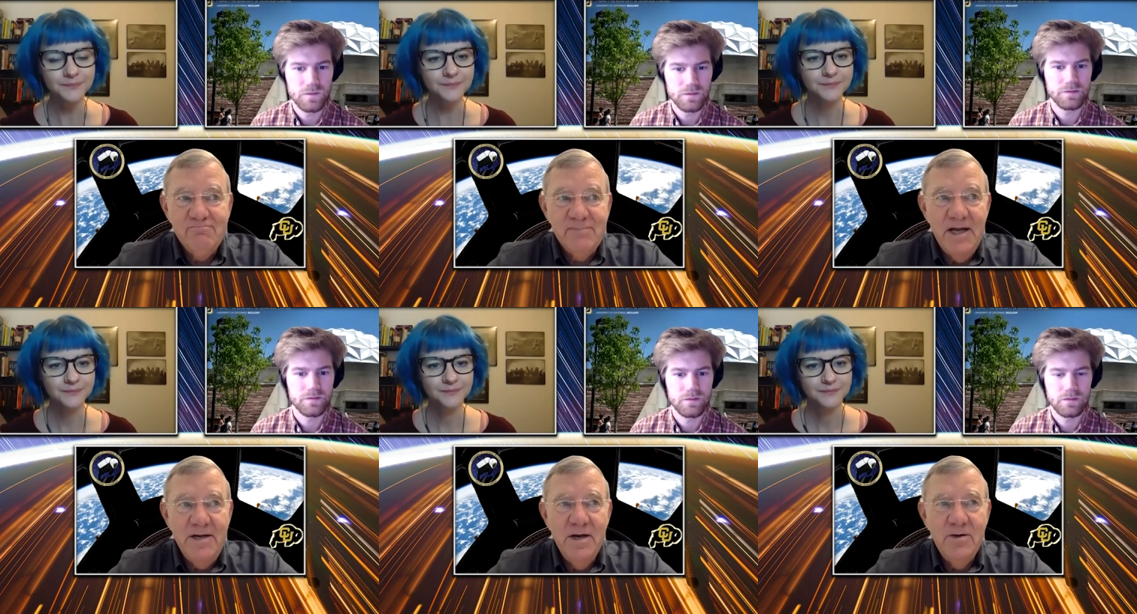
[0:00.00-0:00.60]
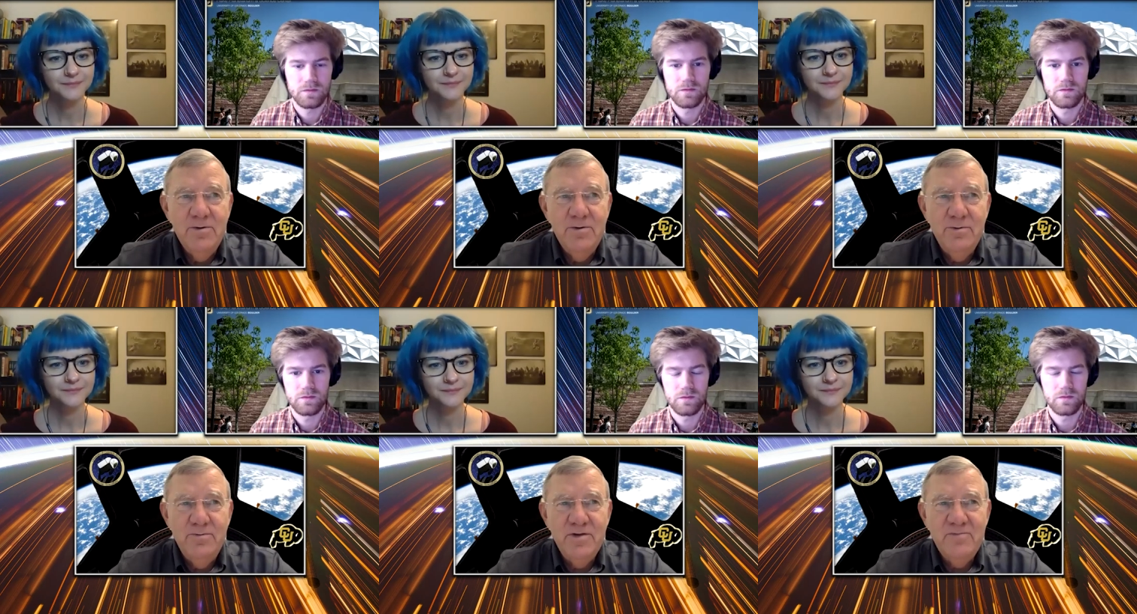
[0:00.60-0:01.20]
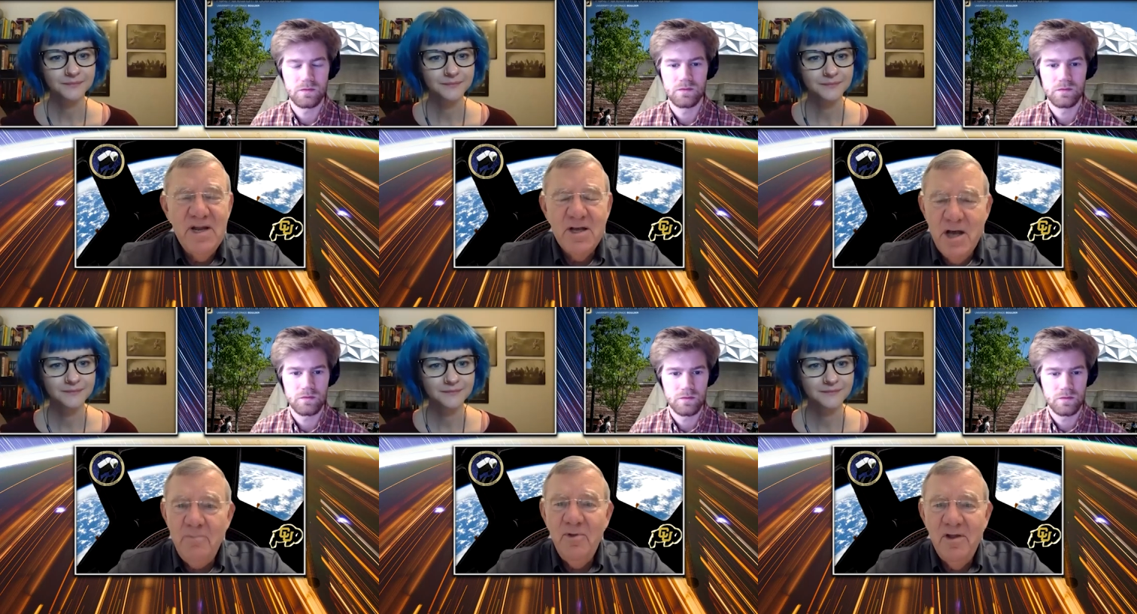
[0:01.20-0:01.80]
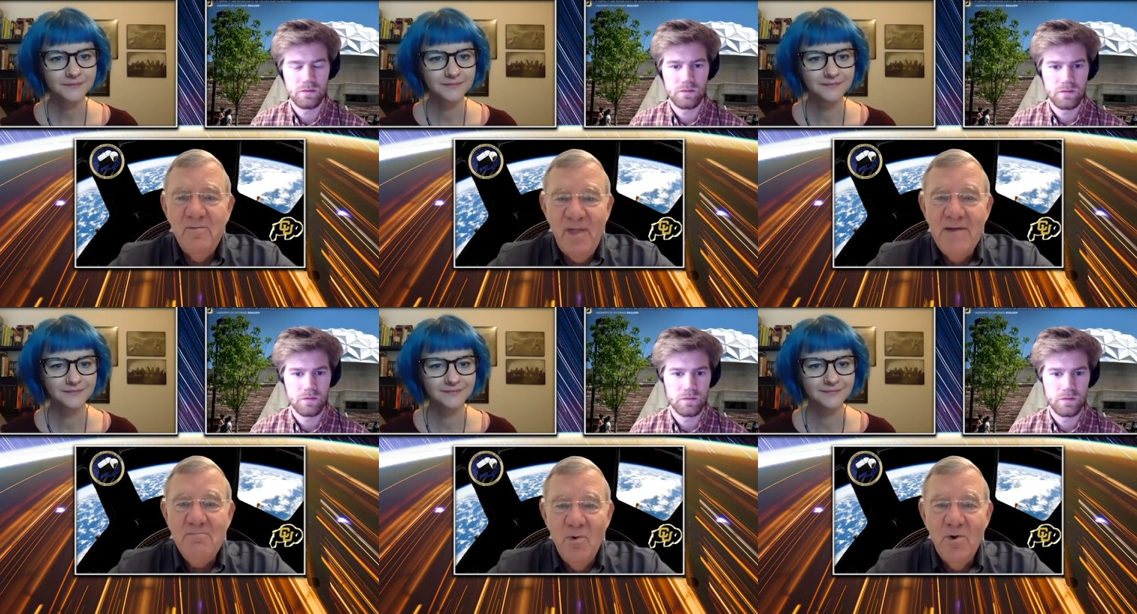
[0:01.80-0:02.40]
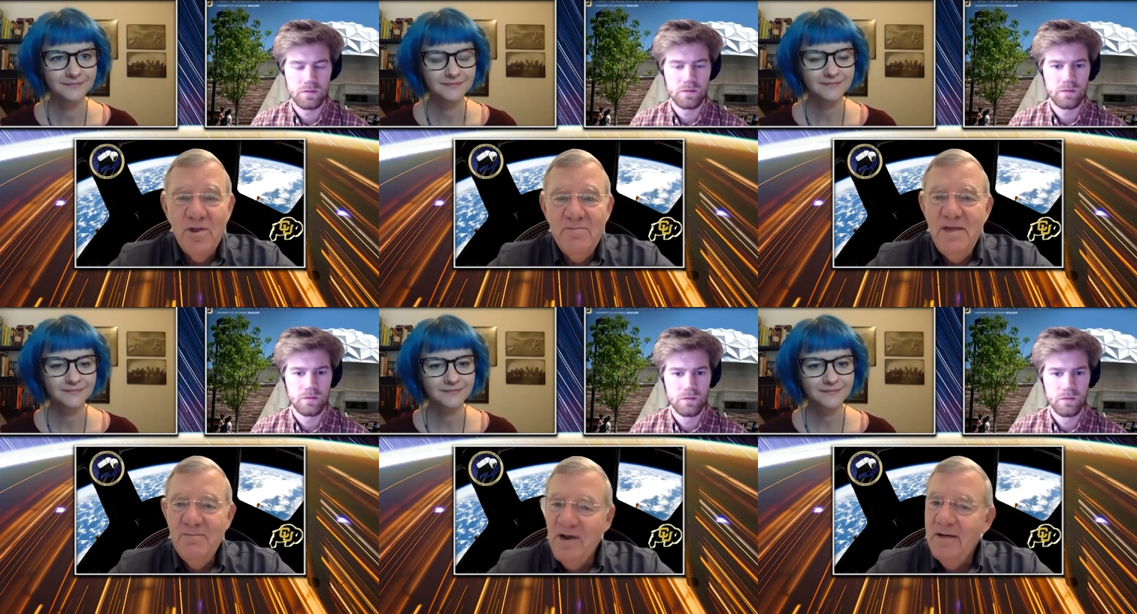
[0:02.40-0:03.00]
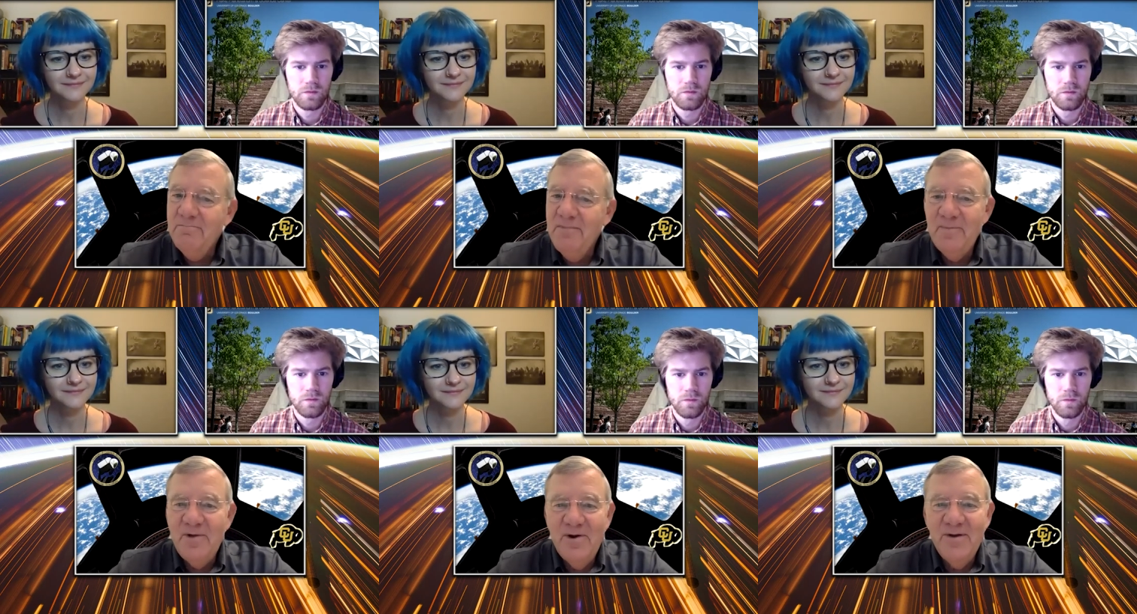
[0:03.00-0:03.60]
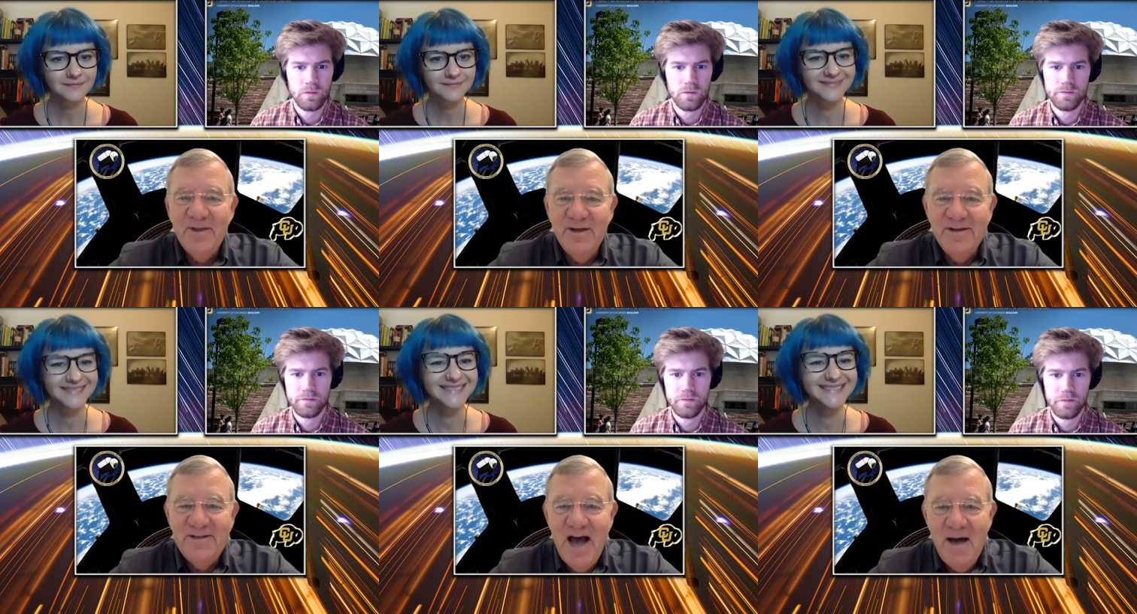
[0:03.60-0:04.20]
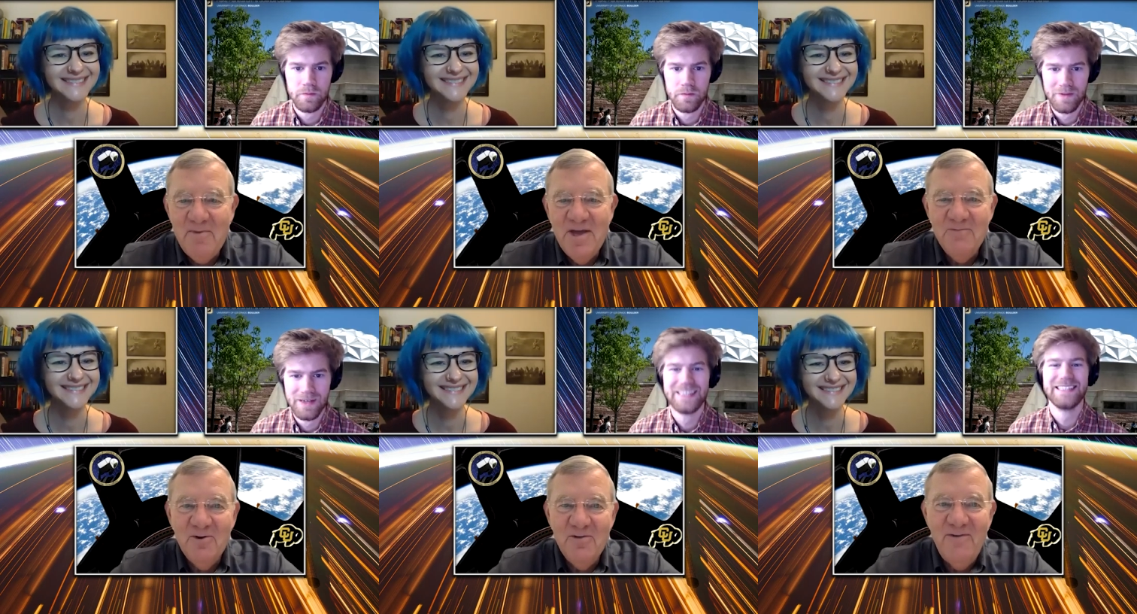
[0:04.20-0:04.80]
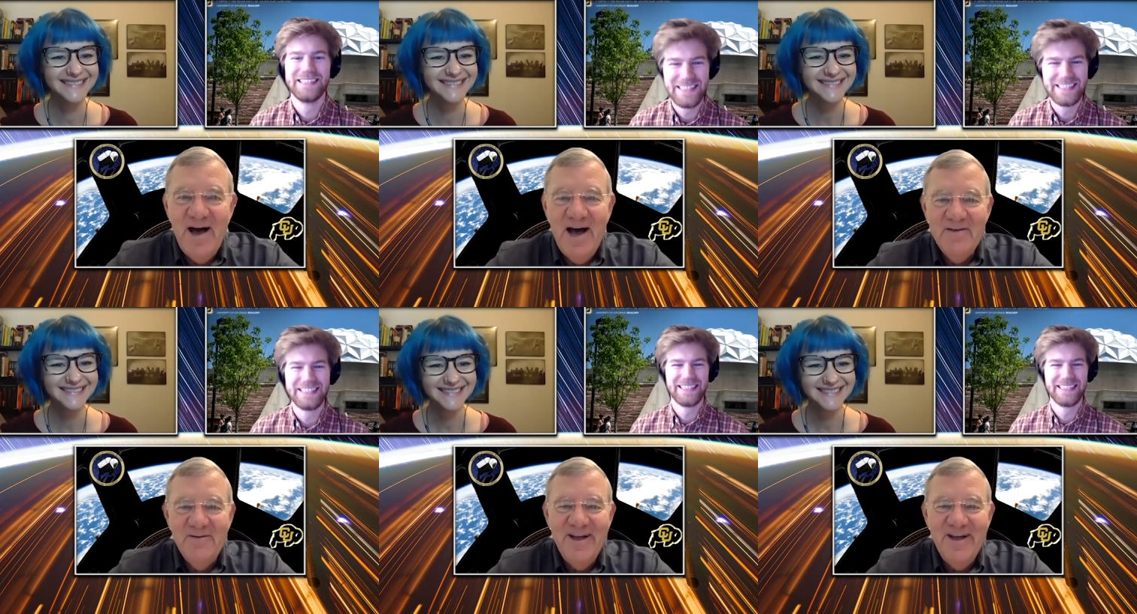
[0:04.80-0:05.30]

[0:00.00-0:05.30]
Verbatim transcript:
Speaker 1: I know there have been a couple that applied more than me, but I'm up there at the top end with five.